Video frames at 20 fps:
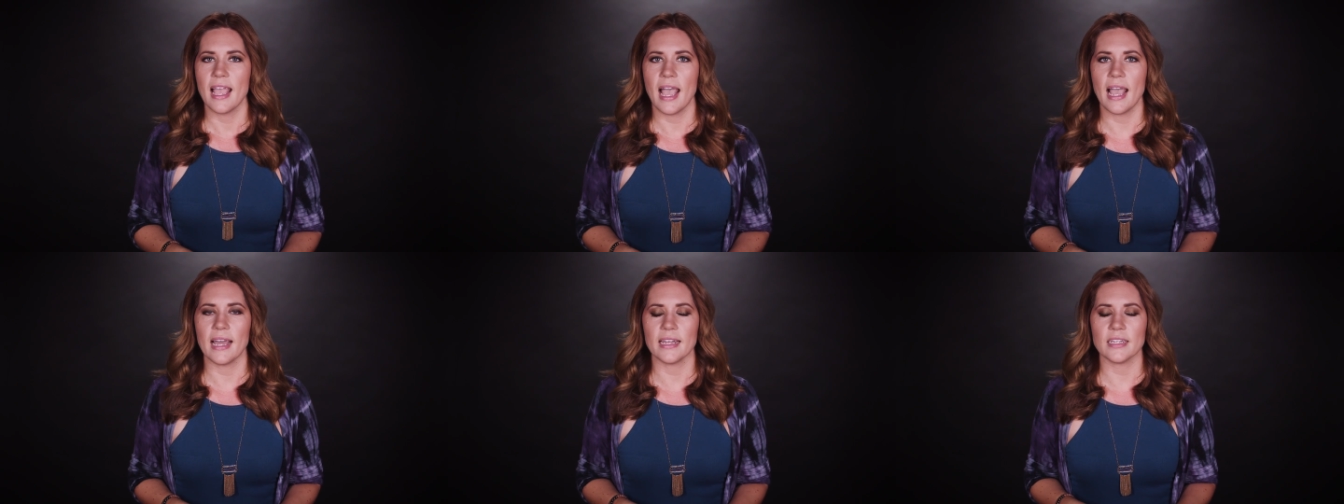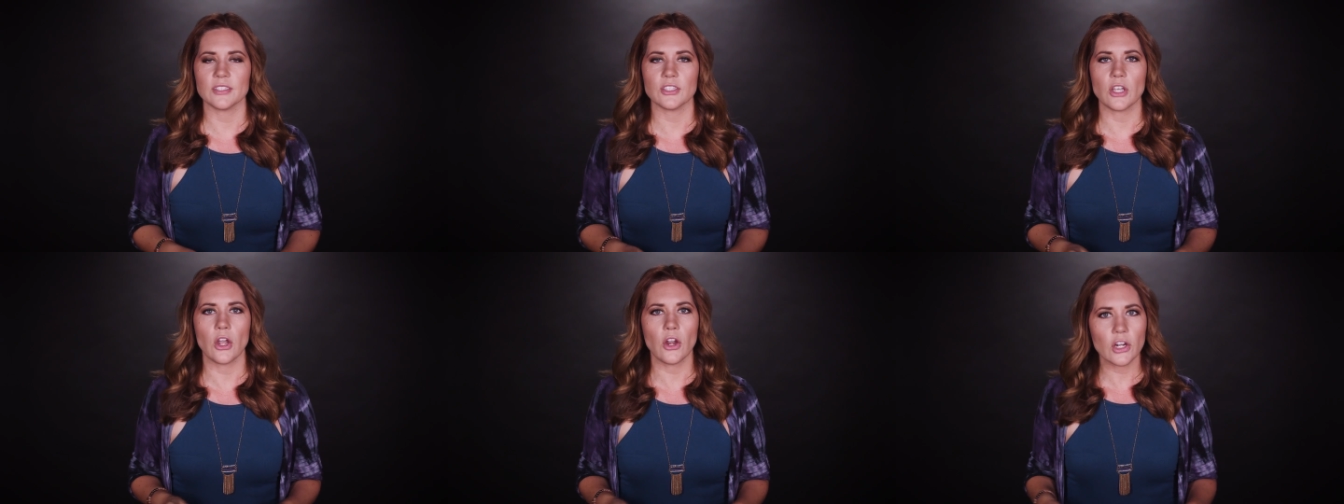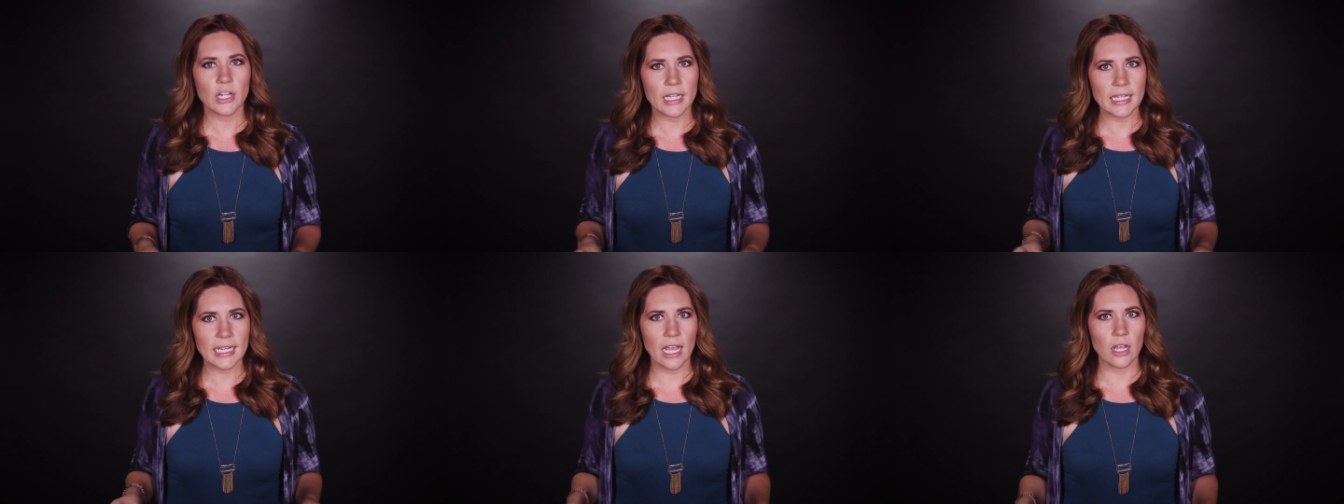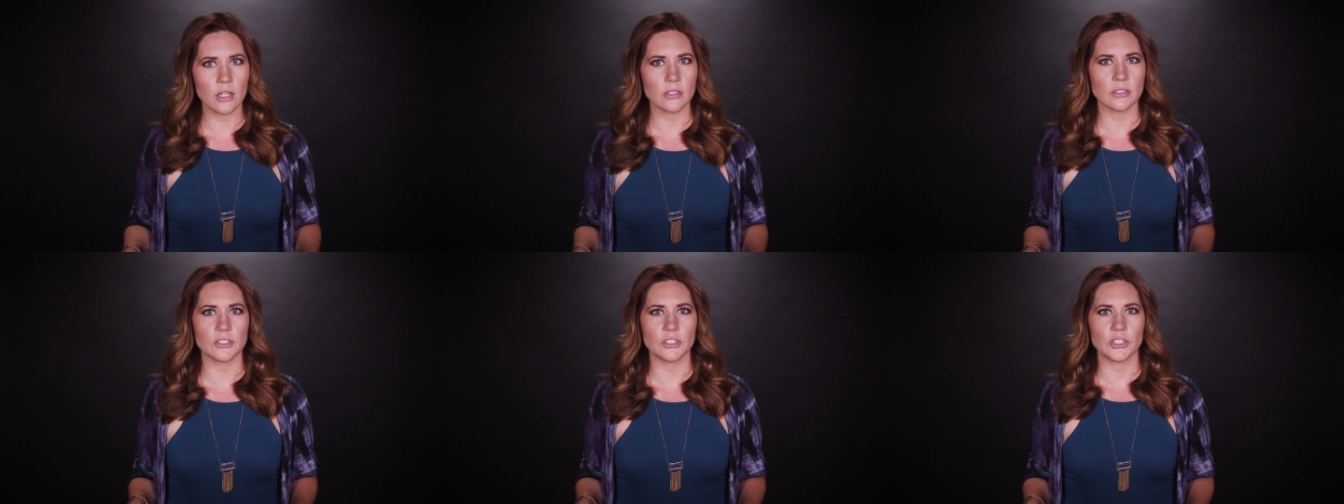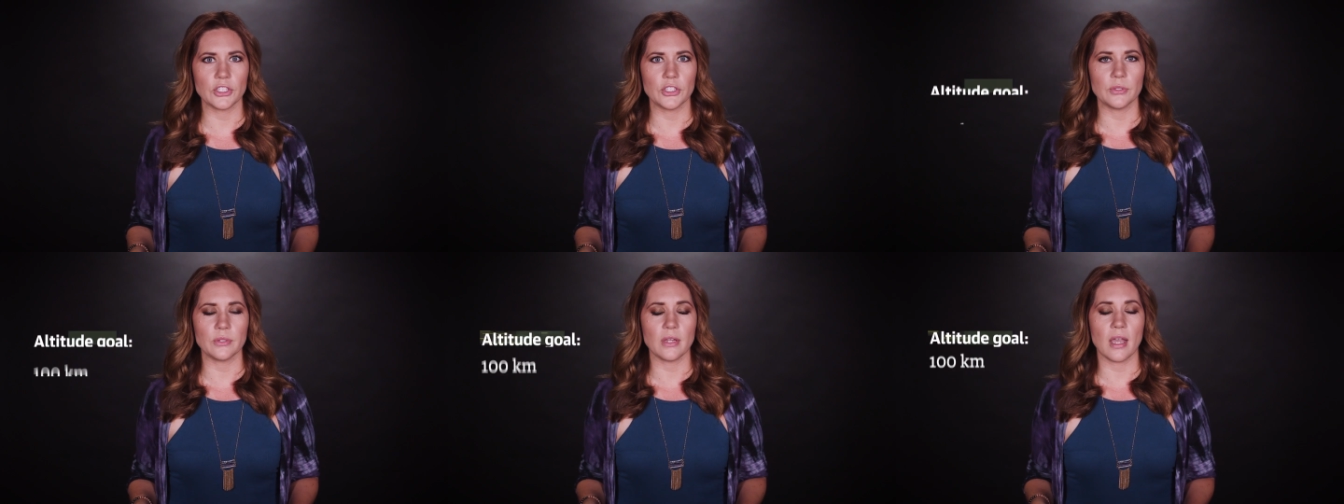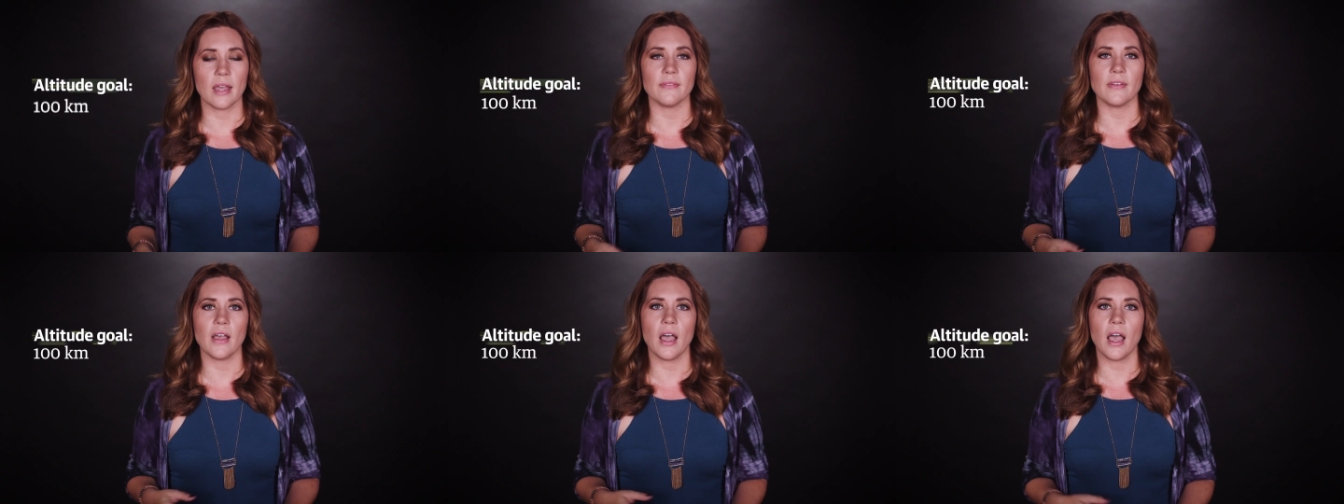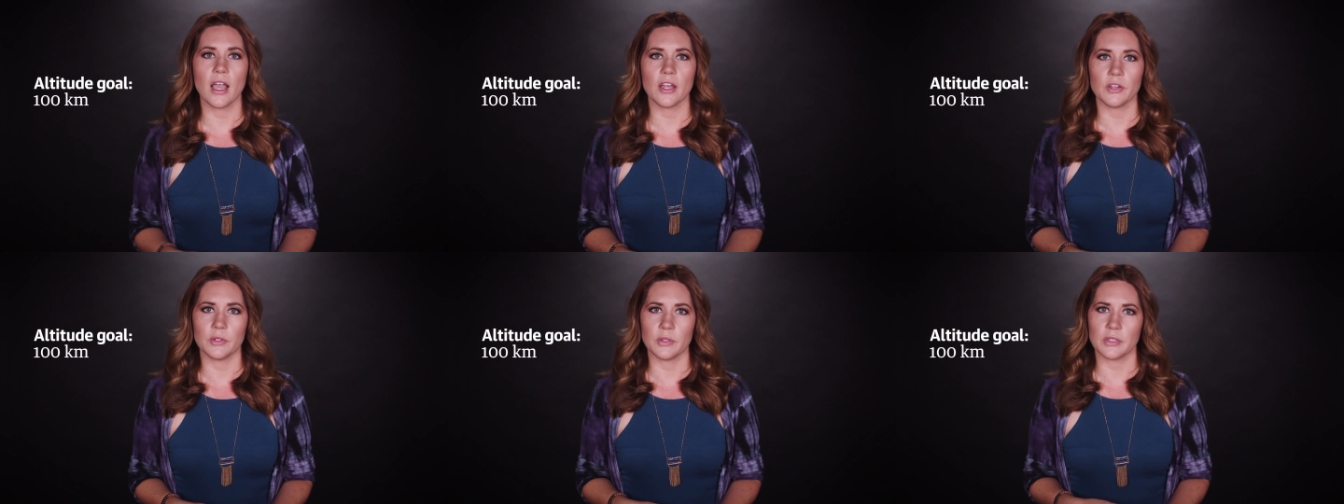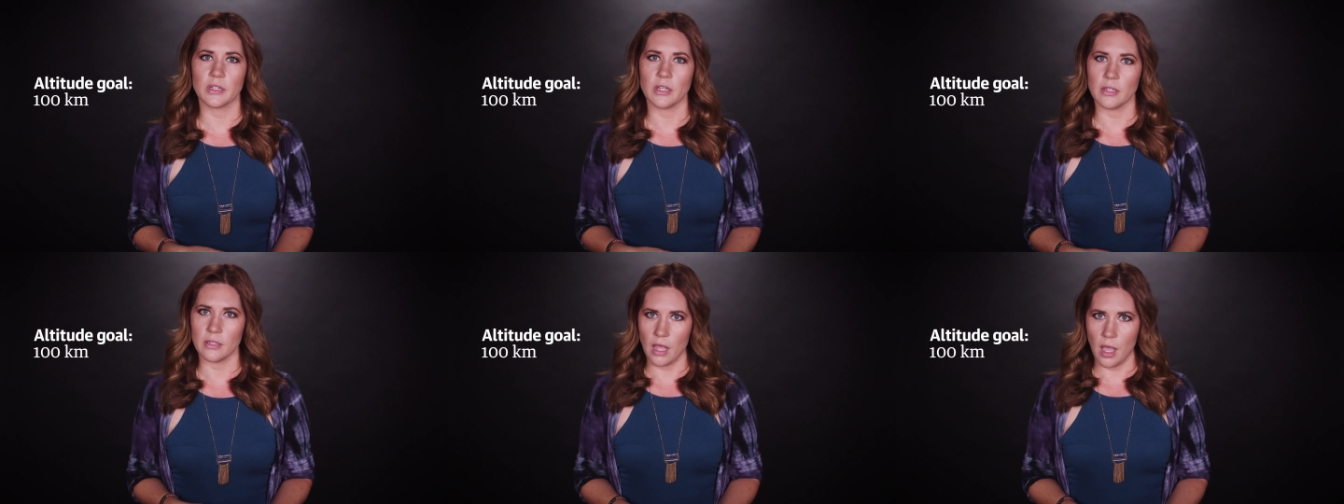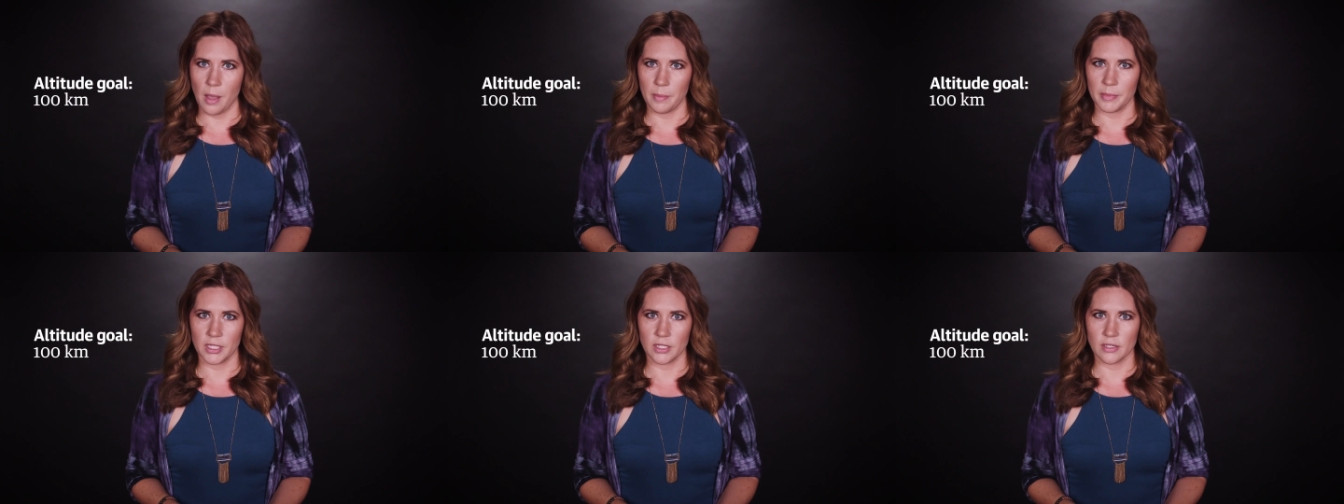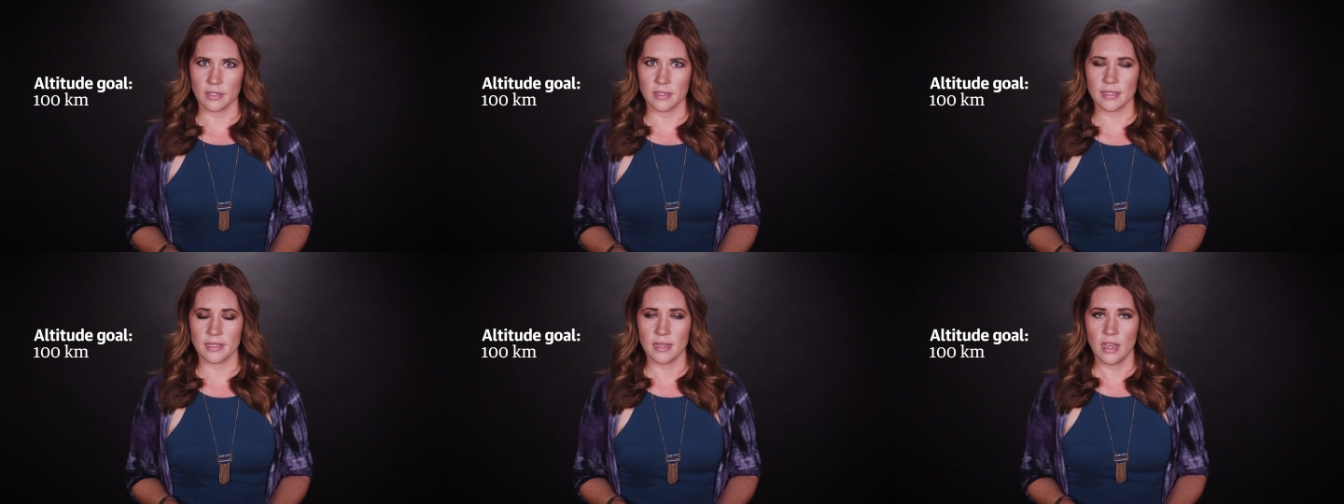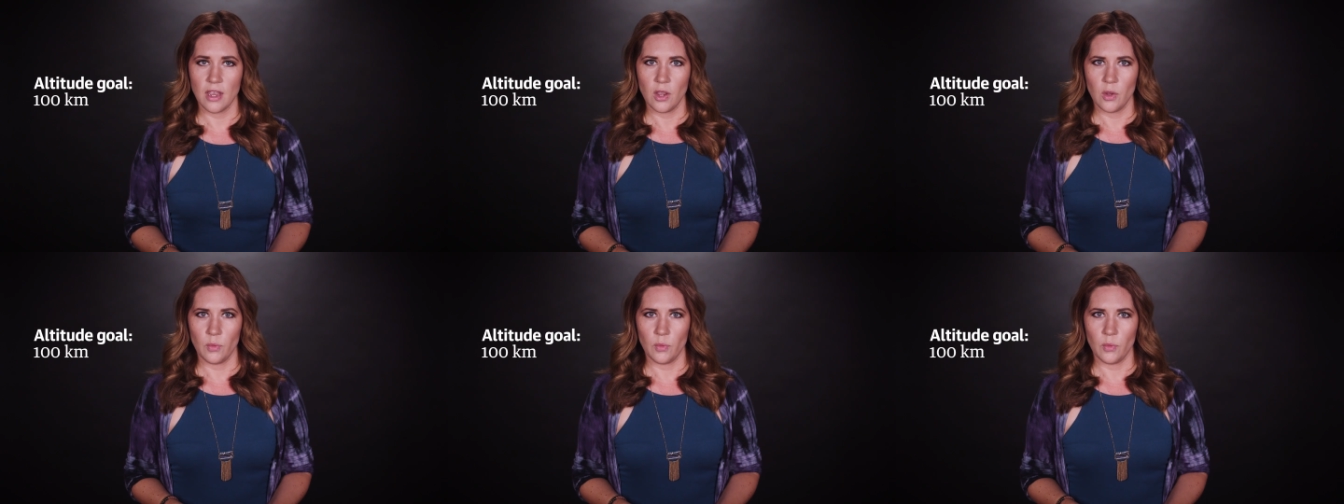had a target altitude of 100 kilometers.